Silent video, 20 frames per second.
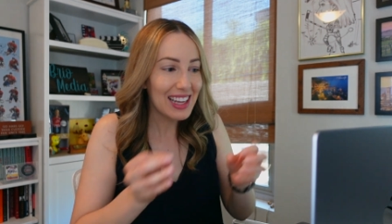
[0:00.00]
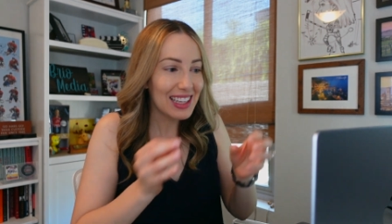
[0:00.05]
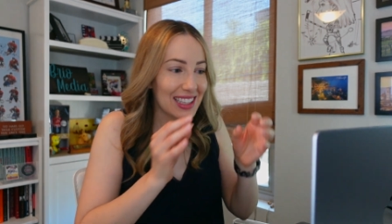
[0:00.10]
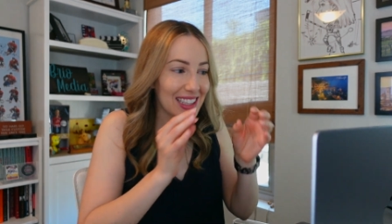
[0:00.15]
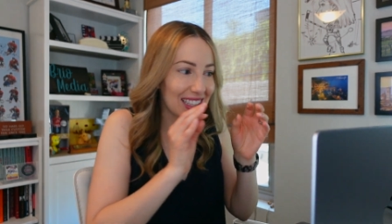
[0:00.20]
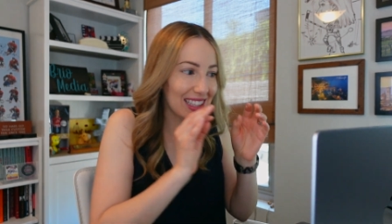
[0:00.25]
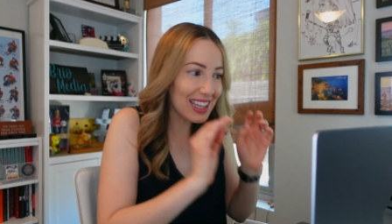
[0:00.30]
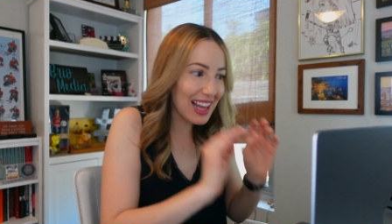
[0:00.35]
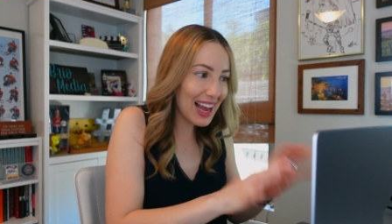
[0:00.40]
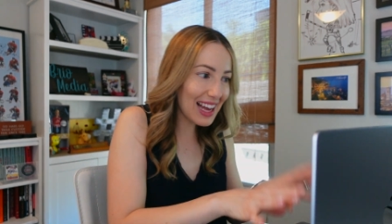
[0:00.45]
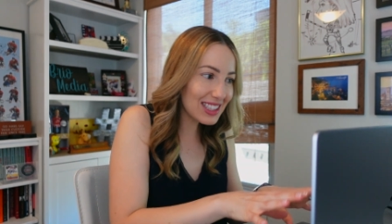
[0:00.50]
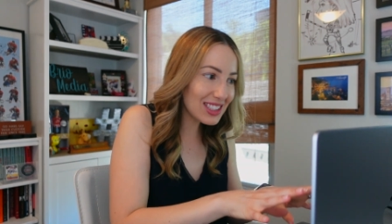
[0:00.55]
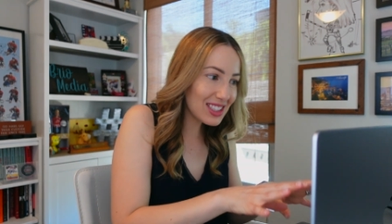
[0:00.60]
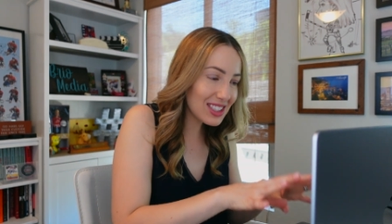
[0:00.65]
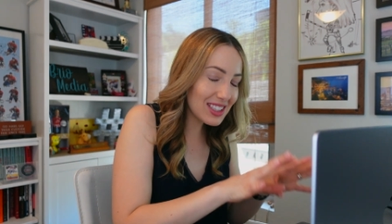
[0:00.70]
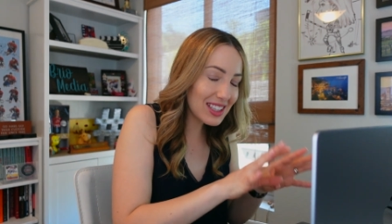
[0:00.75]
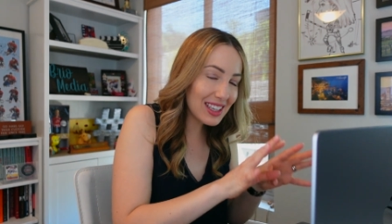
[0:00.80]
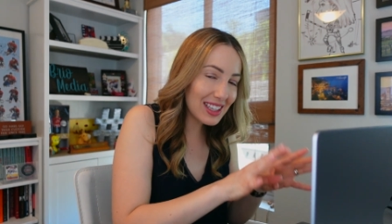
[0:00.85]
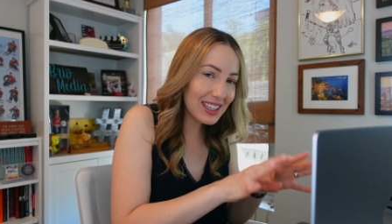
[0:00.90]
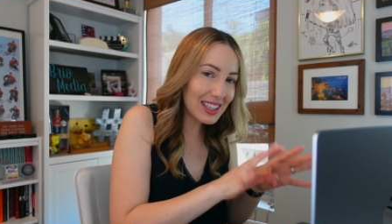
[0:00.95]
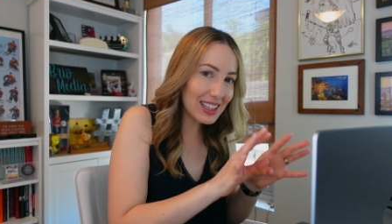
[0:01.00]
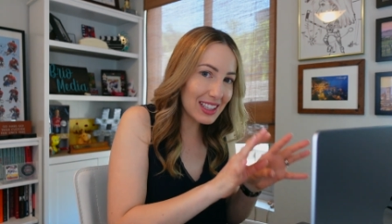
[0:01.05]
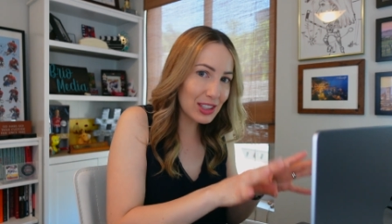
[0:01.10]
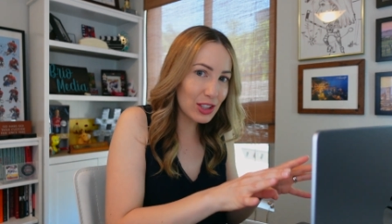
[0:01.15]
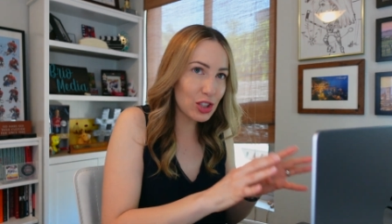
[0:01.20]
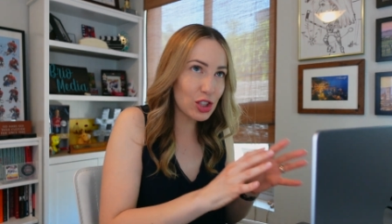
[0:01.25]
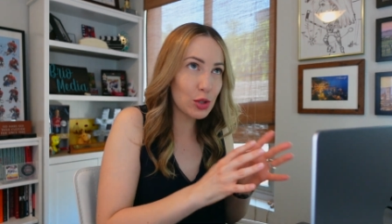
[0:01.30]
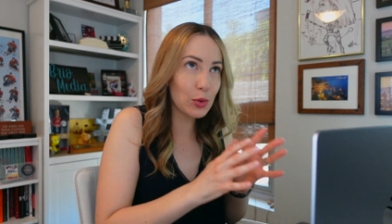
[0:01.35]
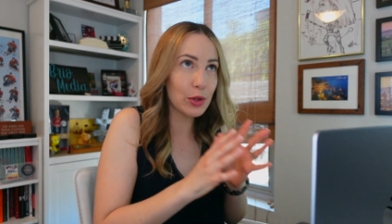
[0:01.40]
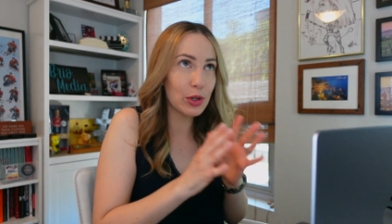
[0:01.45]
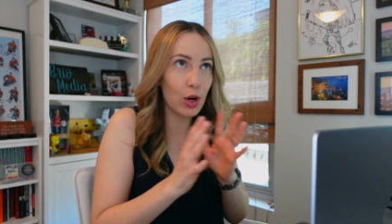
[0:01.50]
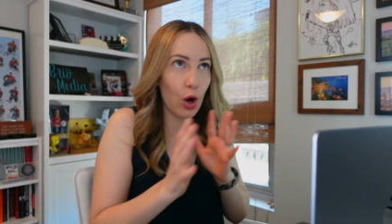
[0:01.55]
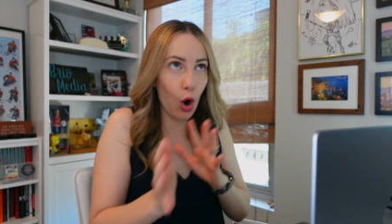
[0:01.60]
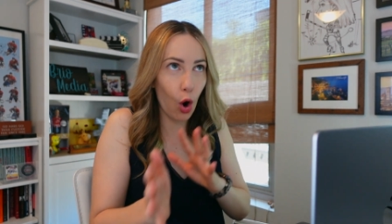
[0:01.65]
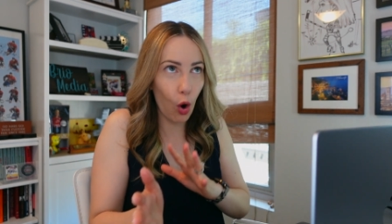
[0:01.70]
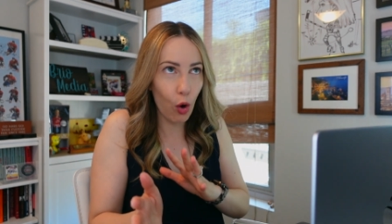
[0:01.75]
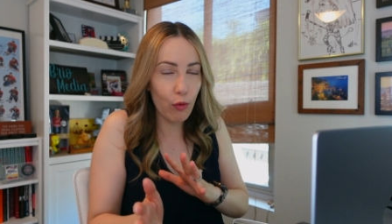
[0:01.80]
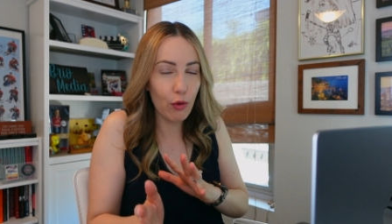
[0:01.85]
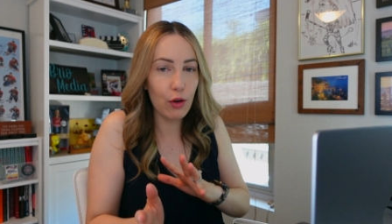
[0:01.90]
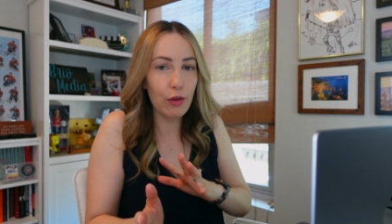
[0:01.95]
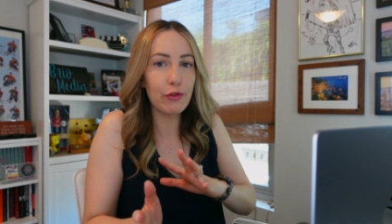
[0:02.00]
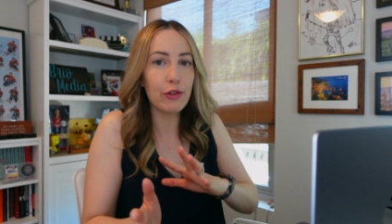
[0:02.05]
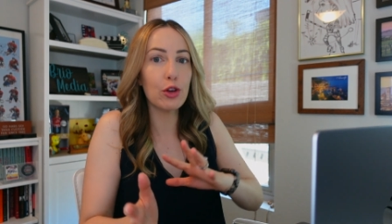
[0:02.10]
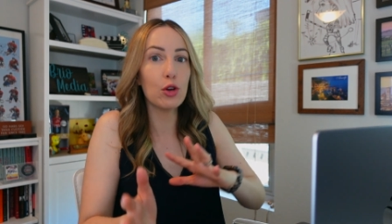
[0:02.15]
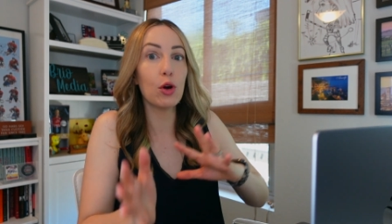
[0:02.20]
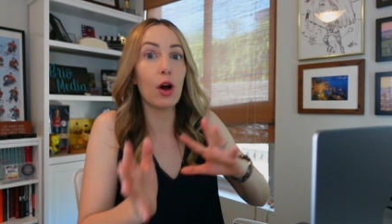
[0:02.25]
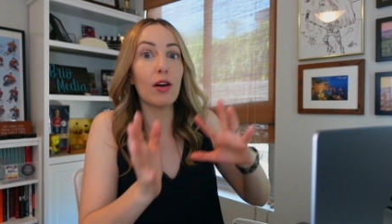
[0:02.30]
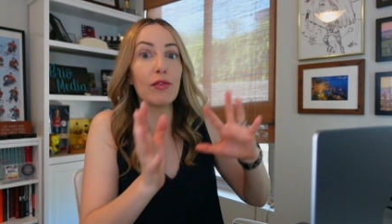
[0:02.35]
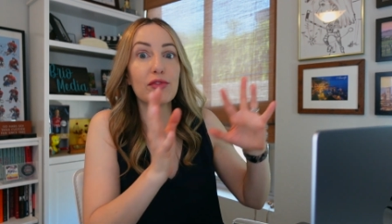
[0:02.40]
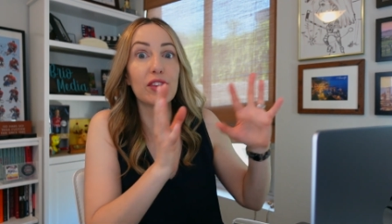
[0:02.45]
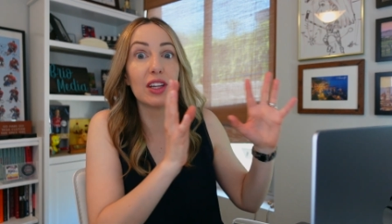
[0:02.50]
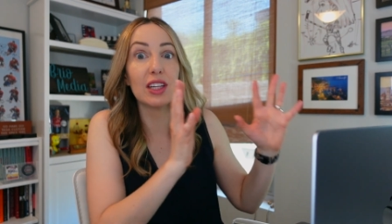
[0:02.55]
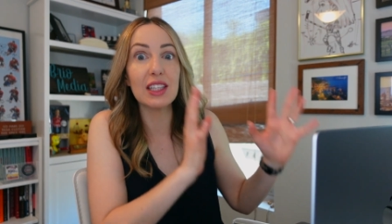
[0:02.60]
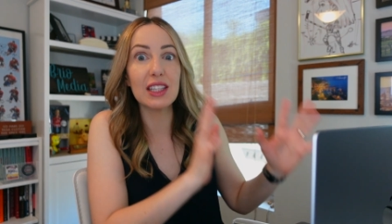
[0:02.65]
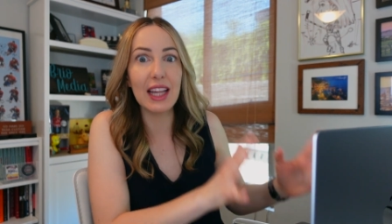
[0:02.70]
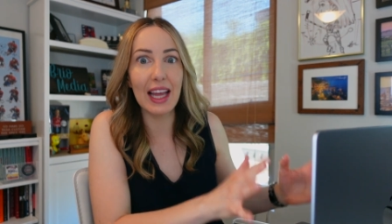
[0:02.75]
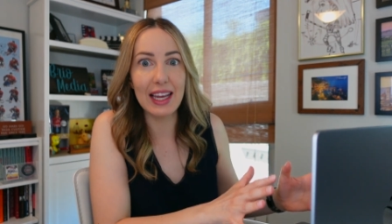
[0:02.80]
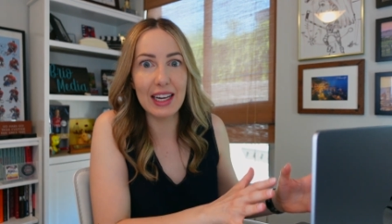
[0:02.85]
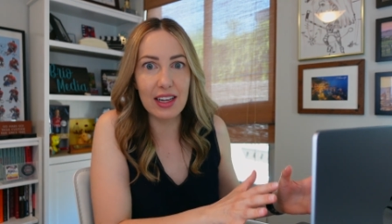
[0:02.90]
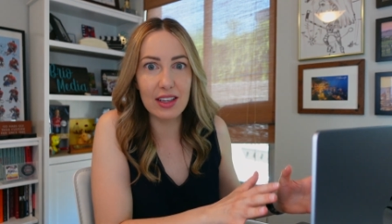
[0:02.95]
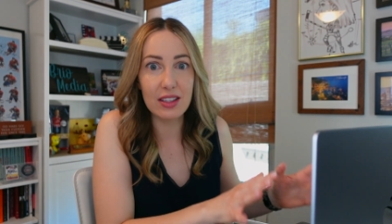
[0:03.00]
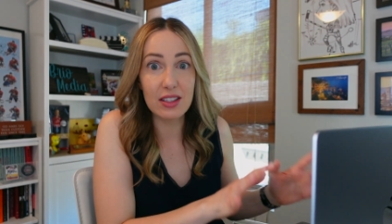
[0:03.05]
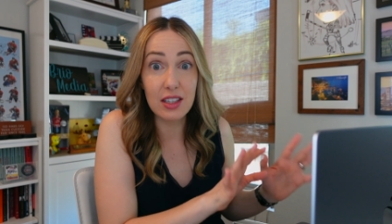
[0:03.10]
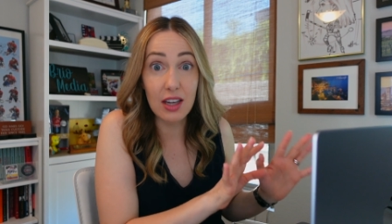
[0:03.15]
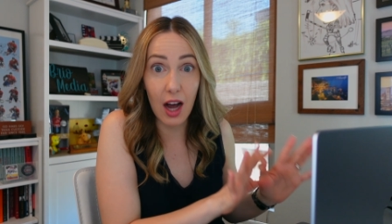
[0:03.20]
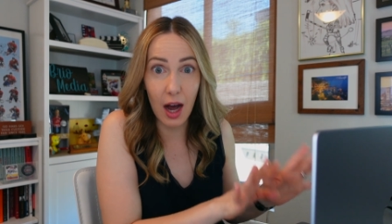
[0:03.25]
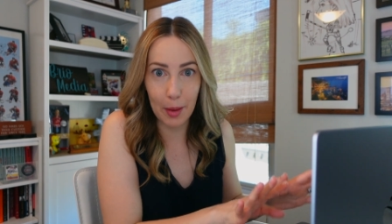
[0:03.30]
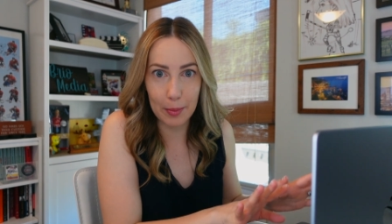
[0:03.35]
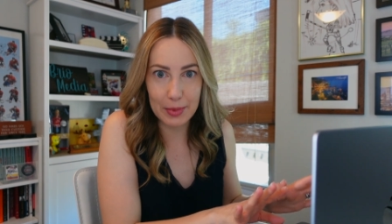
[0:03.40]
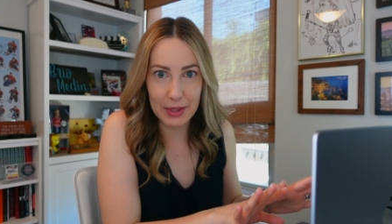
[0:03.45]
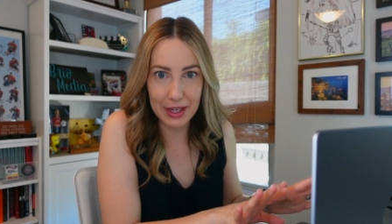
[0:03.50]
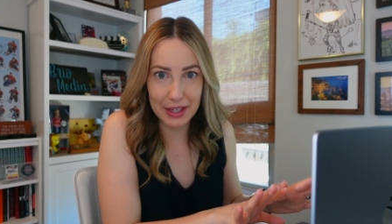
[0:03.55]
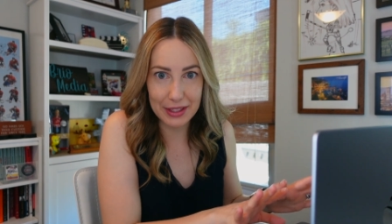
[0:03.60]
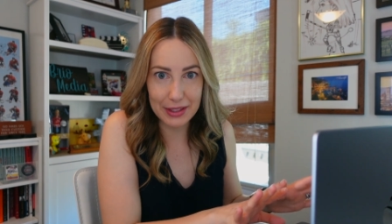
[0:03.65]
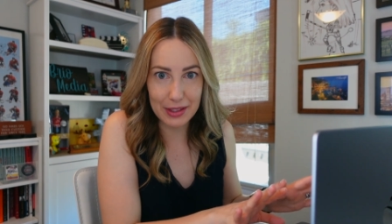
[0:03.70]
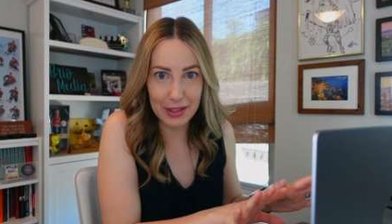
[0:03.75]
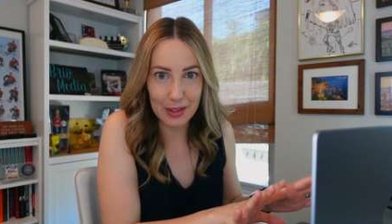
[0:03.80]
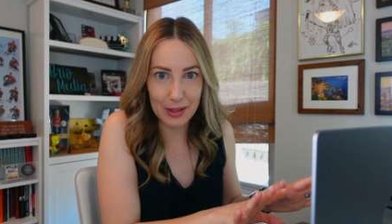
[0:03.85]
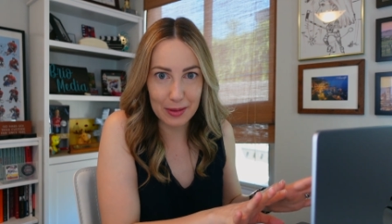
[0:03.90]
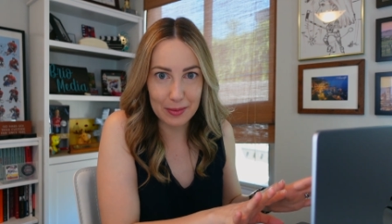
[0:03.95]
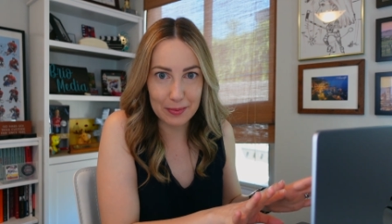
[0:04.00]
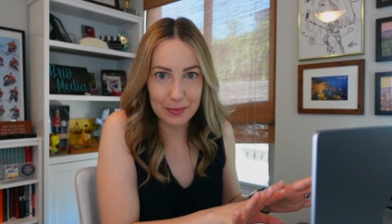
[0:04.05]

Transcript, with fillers: let's get into an overview of the latest updates.